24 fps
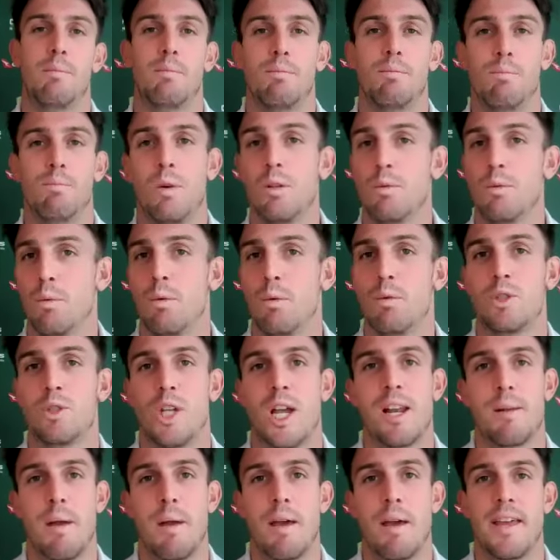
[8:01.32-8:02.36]
We'll
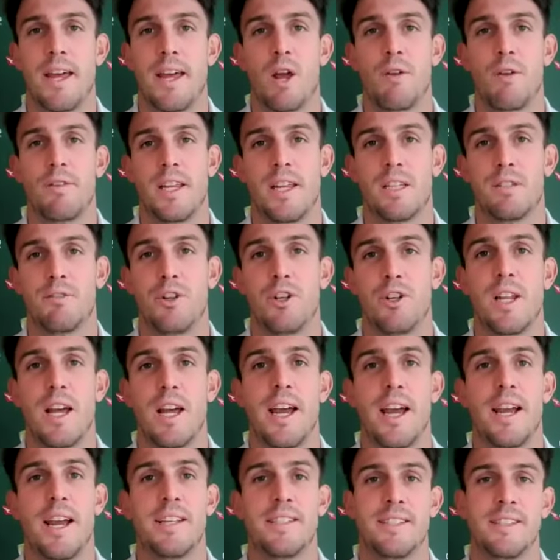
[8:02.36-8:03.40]
chat about that over the next few
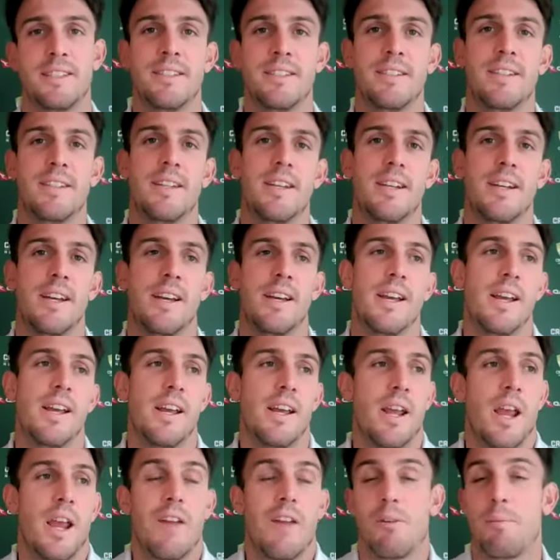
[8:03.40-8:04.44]
days. And
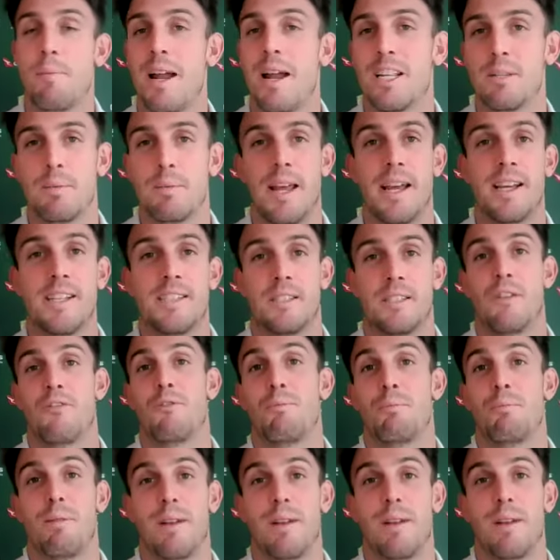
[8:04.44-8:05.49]
every batsman has
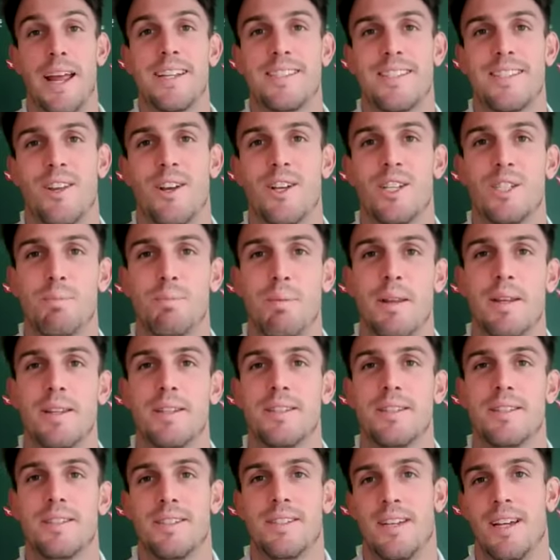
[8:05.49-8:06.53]
different plans to those
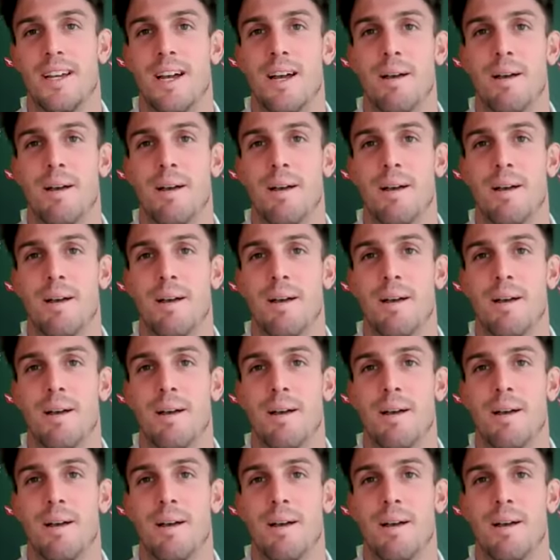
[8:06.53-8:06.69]
spinners.